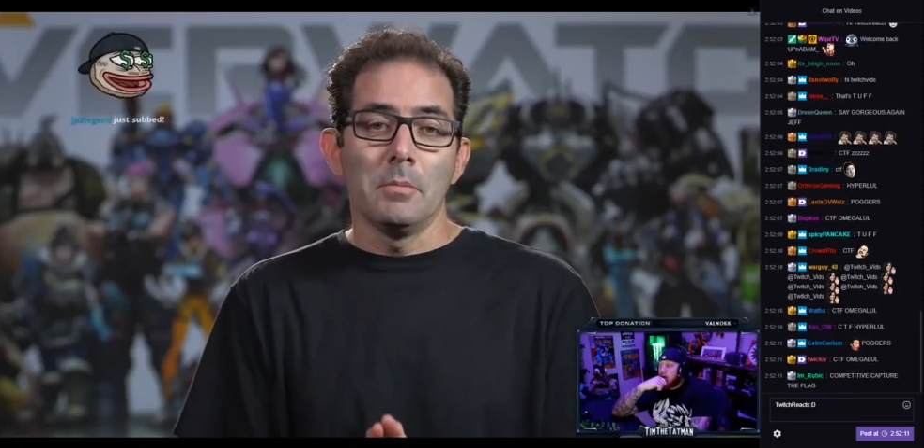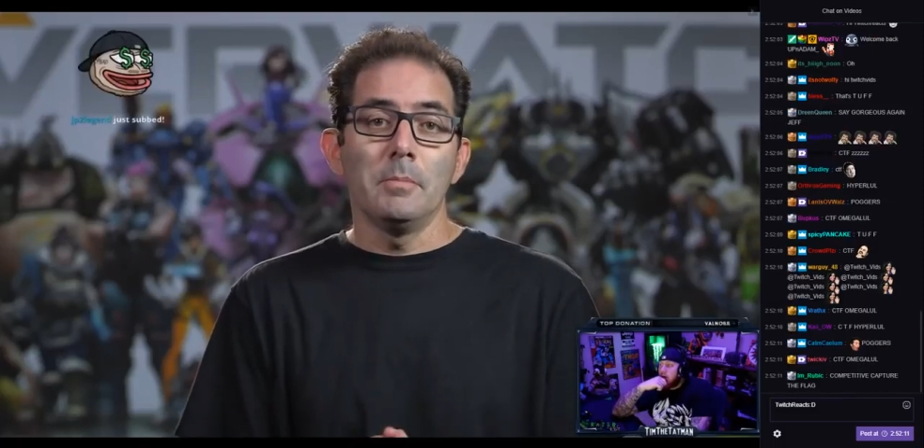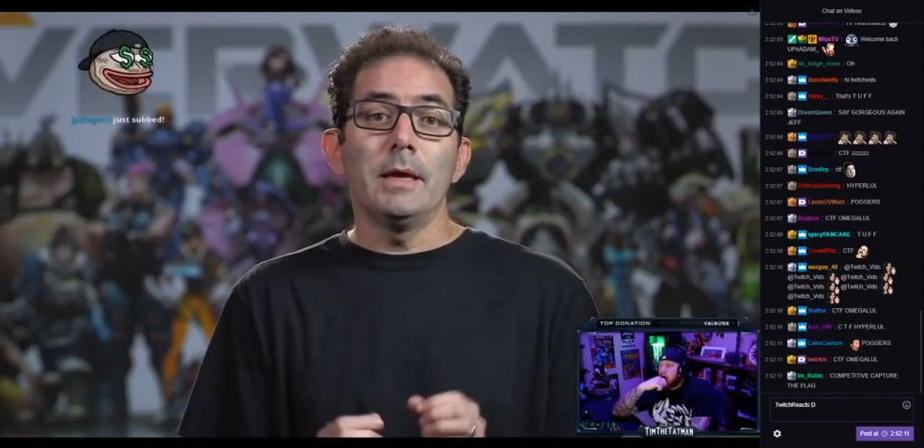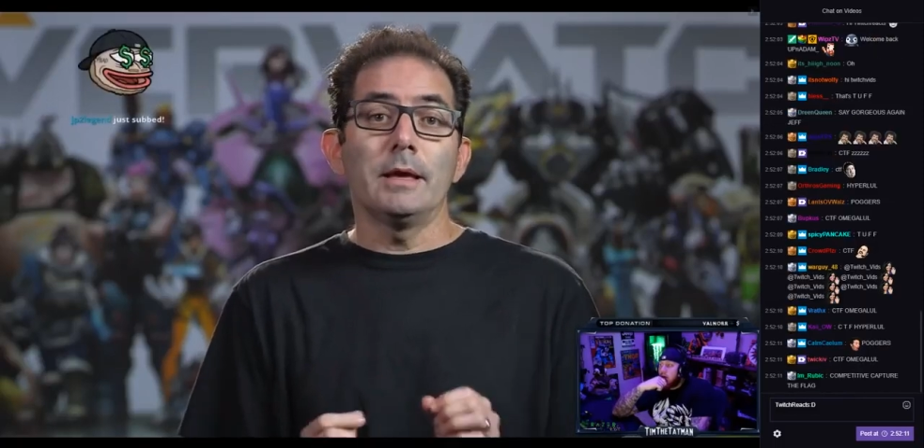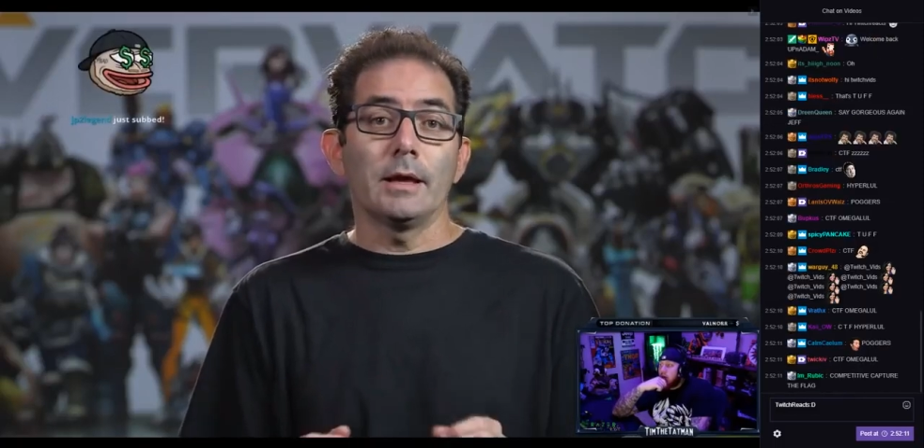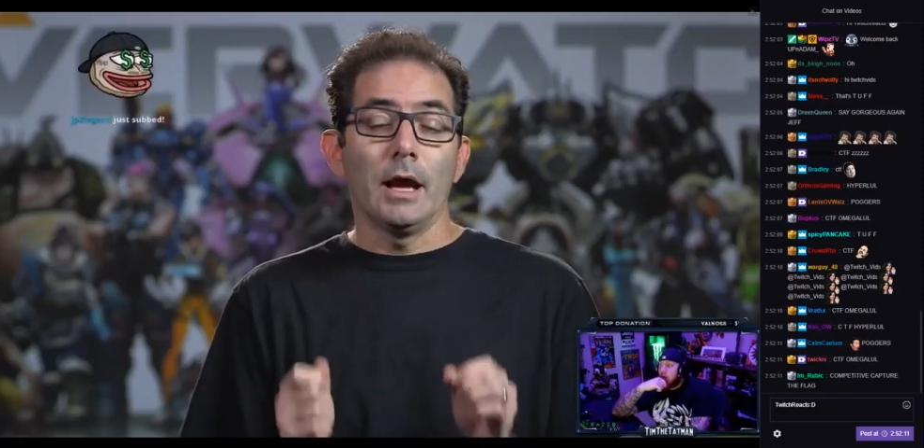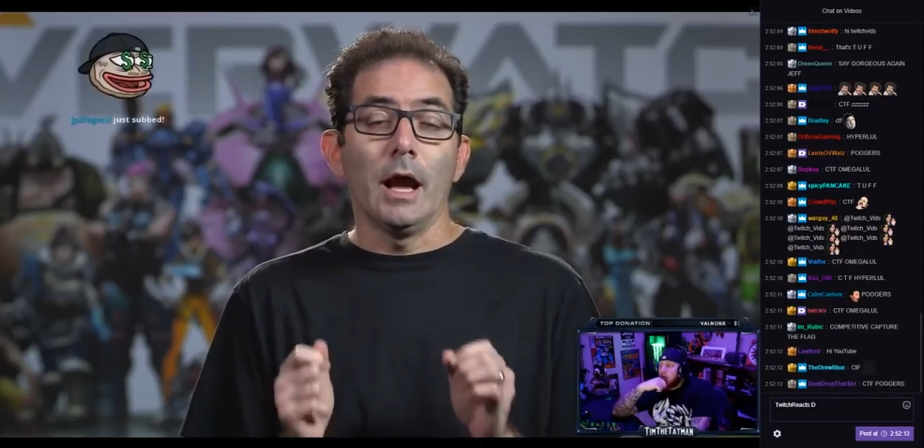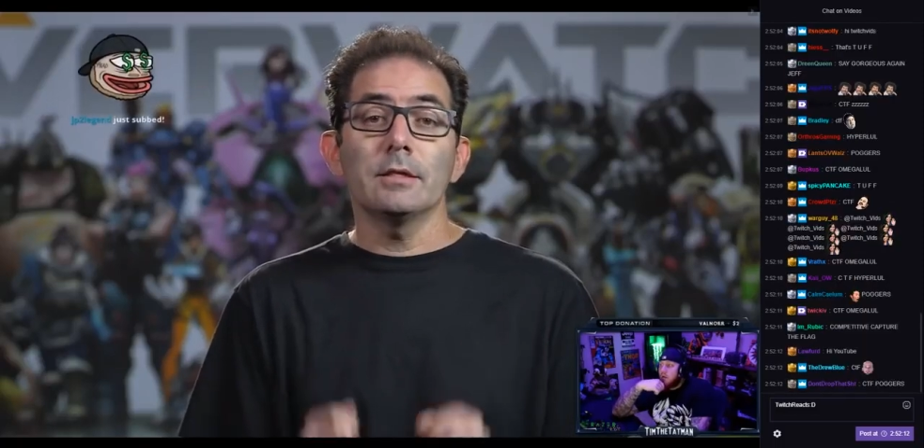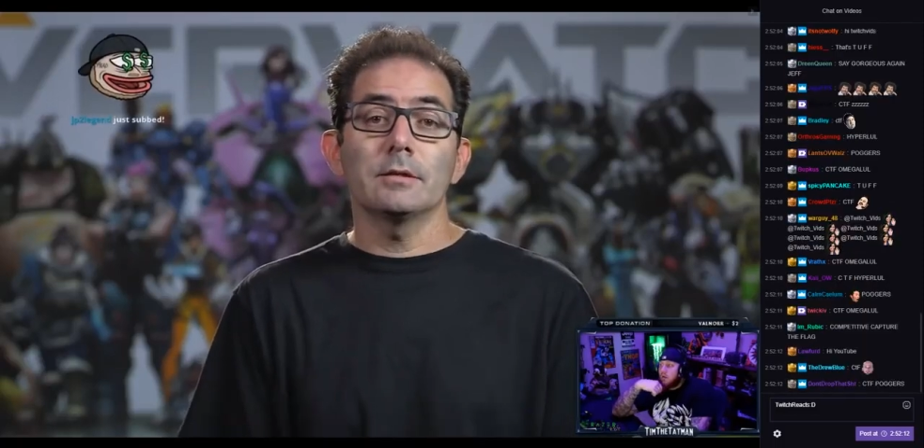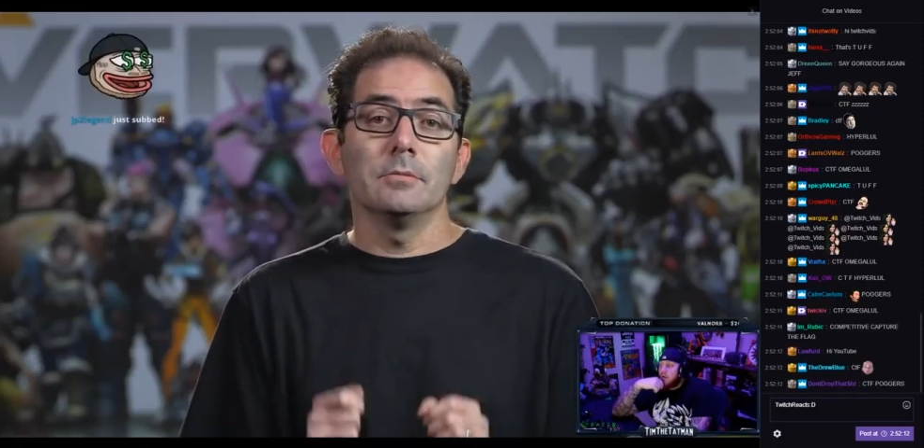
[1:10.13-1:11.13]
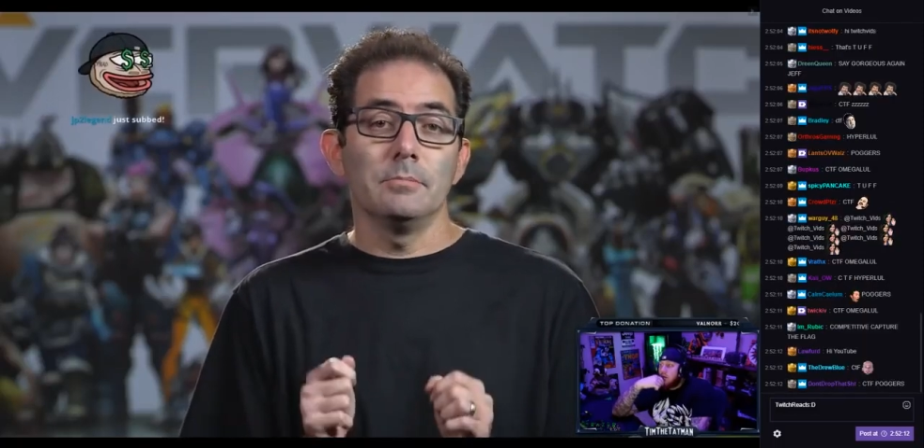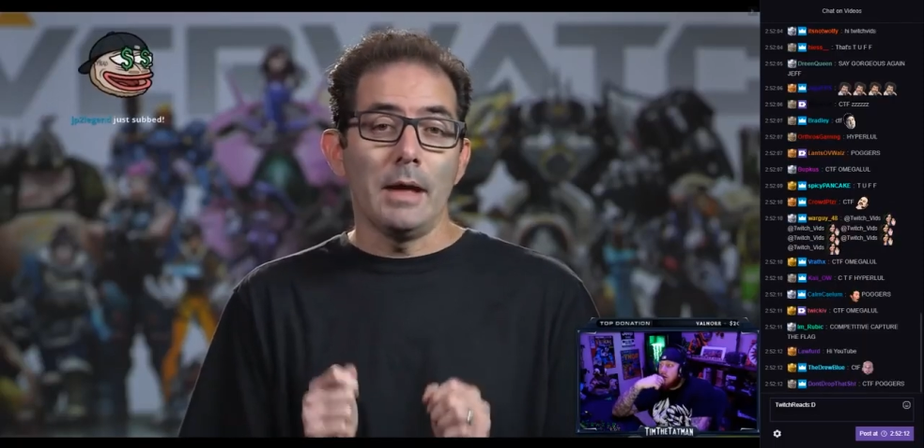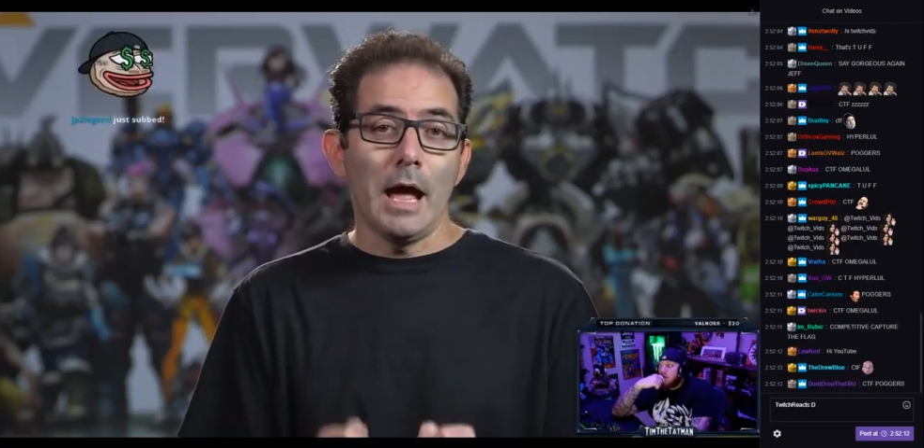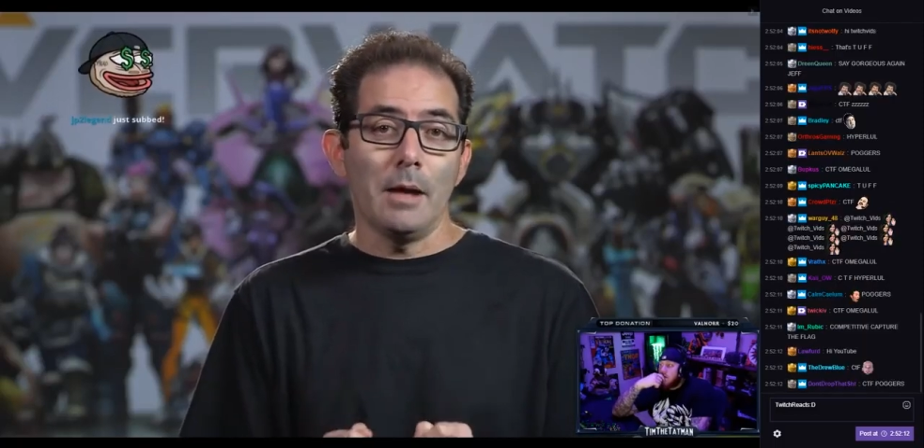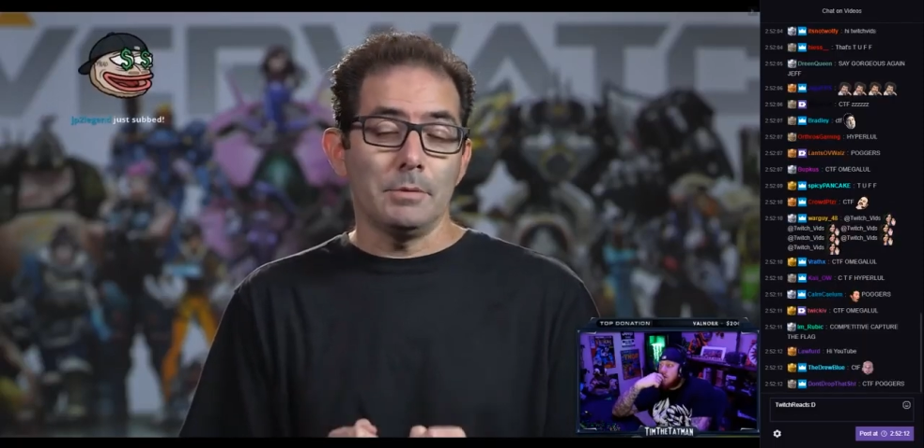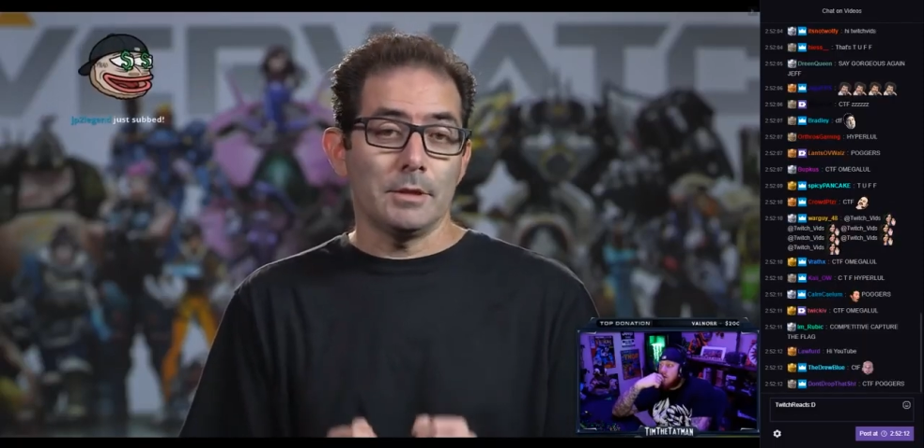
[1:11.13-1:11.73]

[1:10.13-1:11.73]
but make a custom map